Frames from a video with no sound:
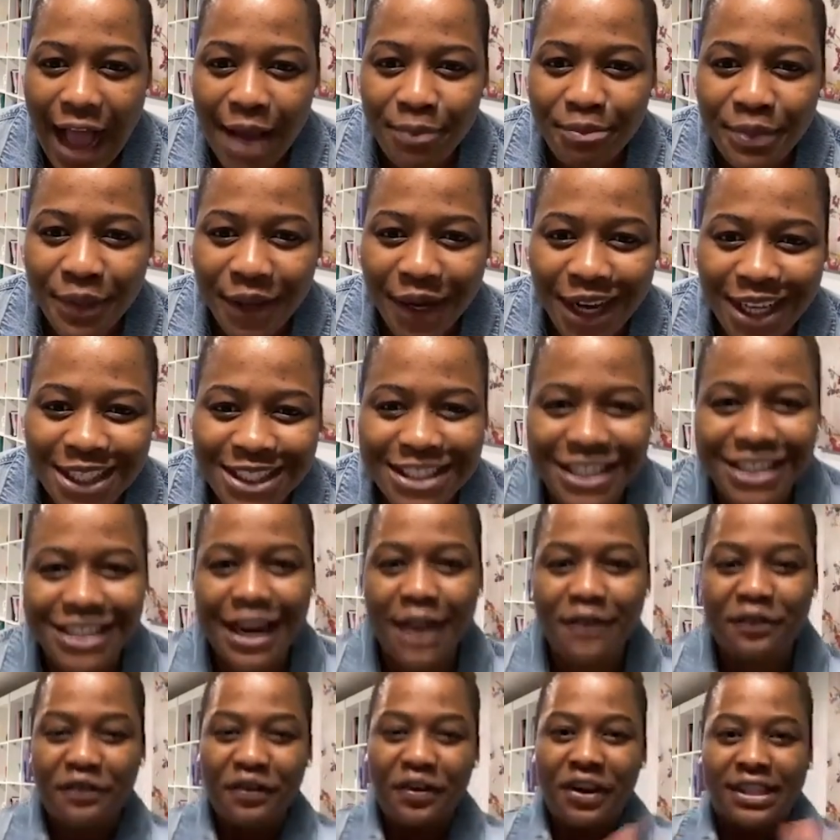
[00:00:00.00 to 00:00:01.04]

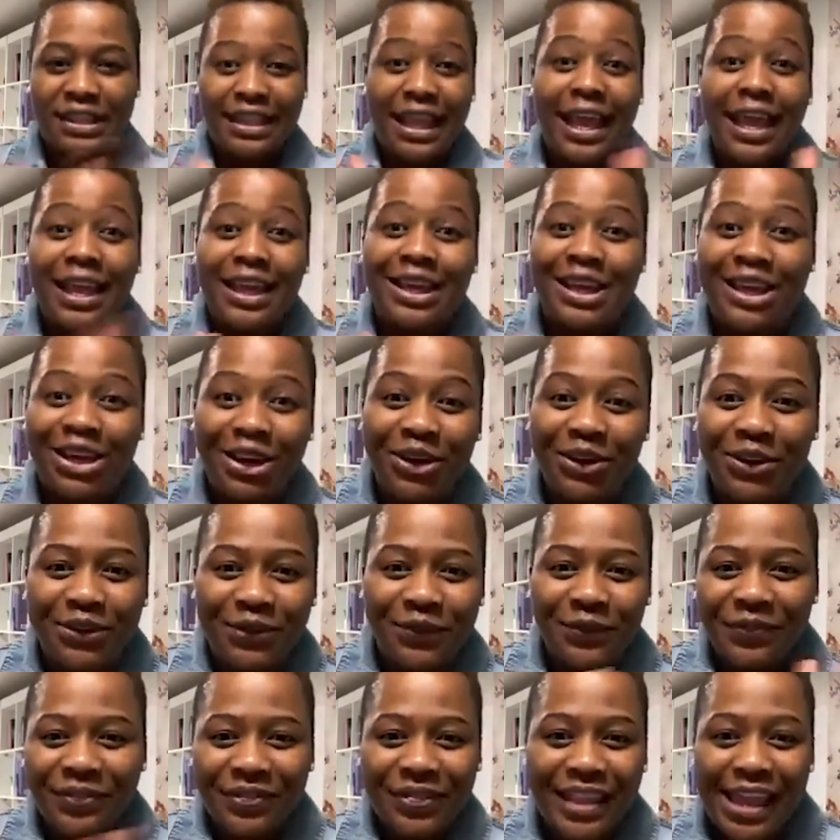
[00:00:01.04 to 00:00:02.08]
Abiodun referee. Thank you,
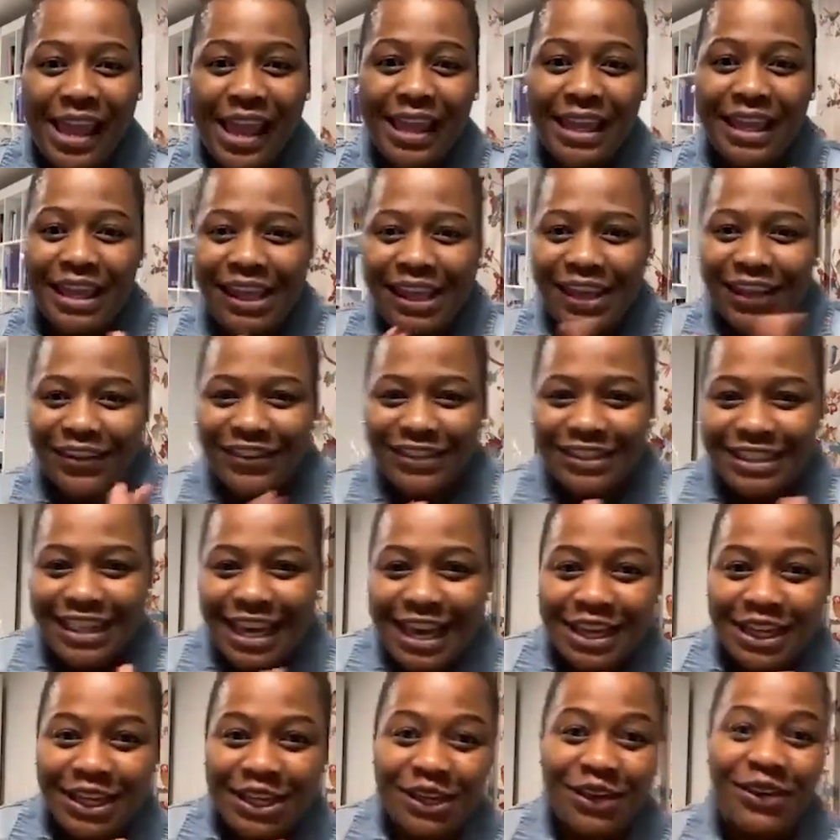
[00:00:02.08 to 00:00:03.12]
thank you,
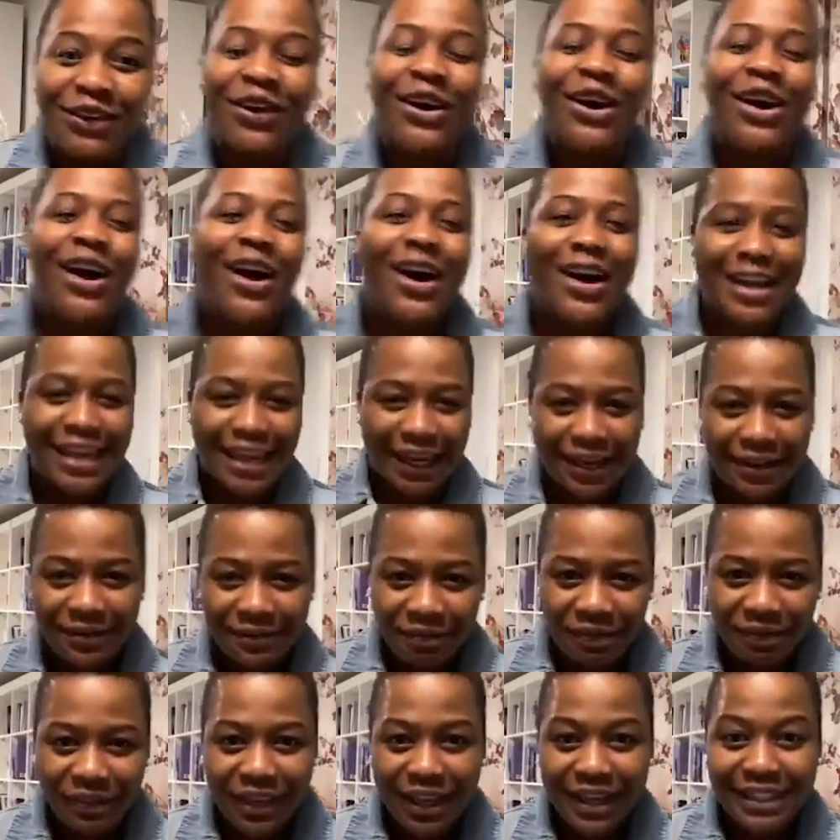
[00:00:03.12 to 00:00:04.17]
thank you. Okay,
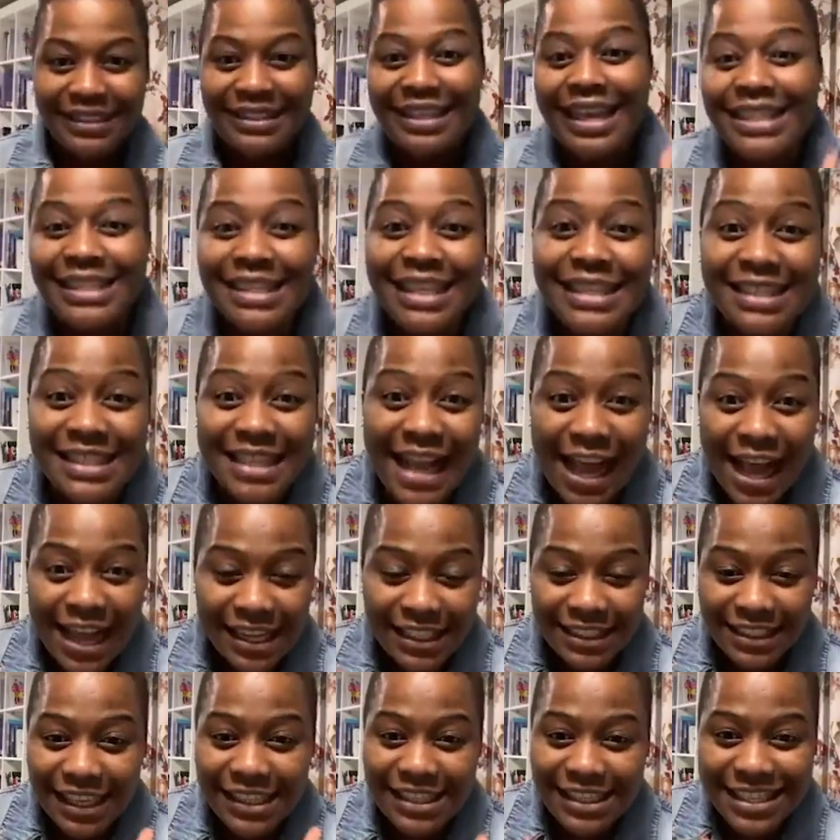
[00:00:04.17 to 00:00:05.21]
this is the
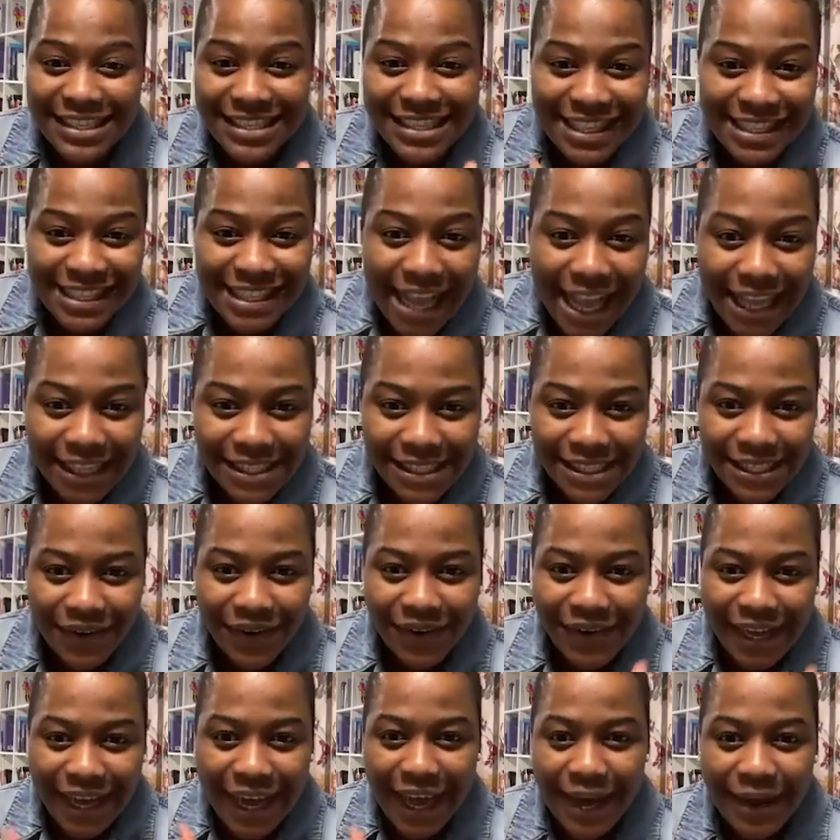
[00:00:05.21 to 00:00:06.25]
this is the task.
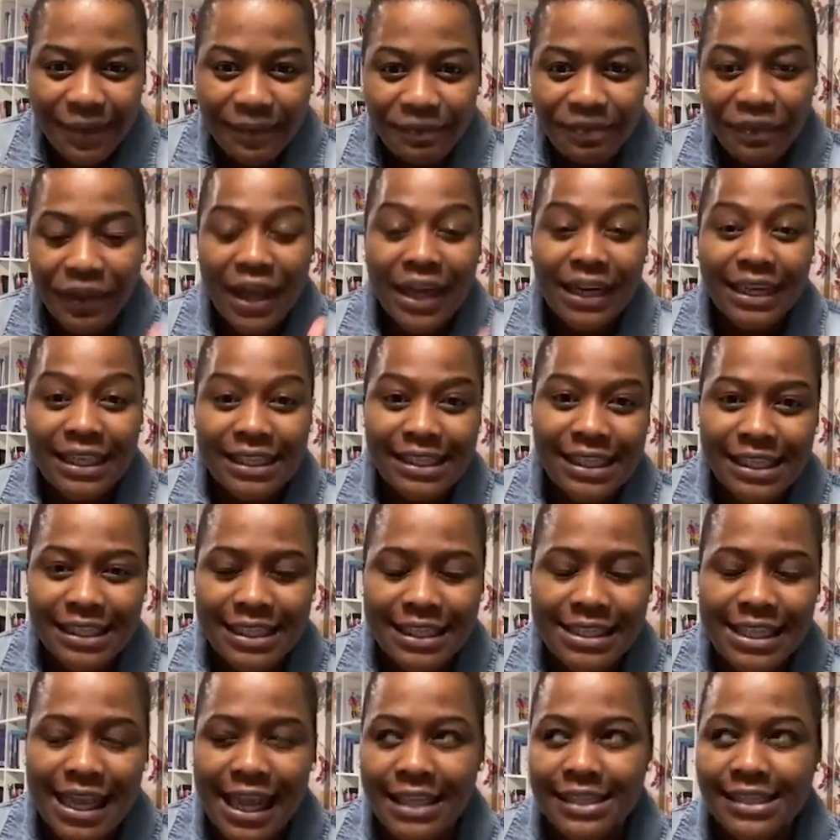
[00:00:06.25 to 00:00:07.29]
Okay, this
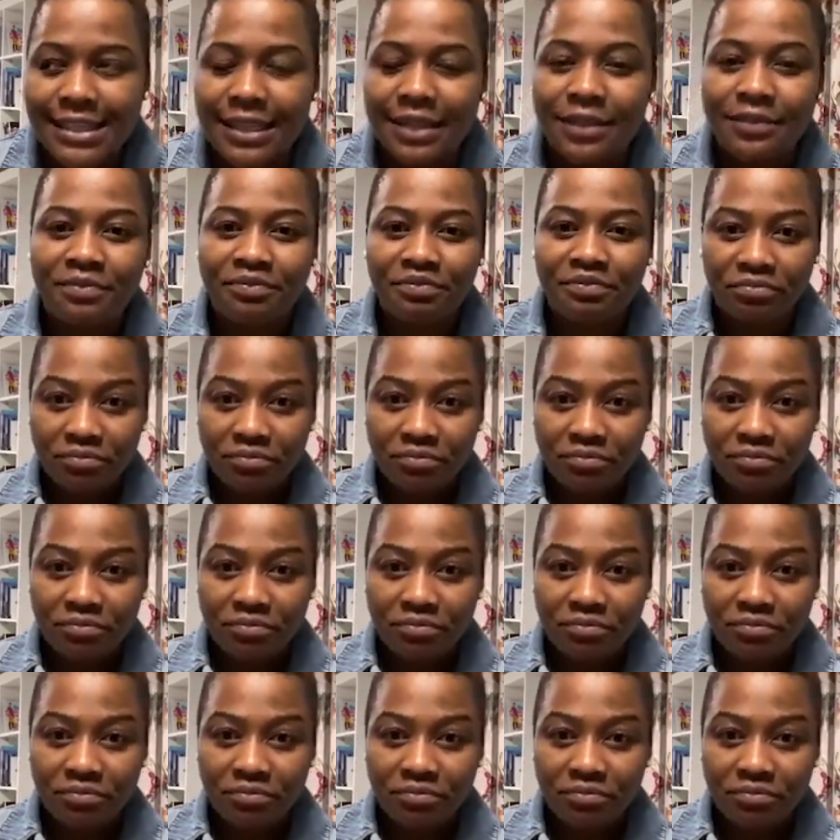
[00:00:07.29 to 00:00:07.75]
is the task.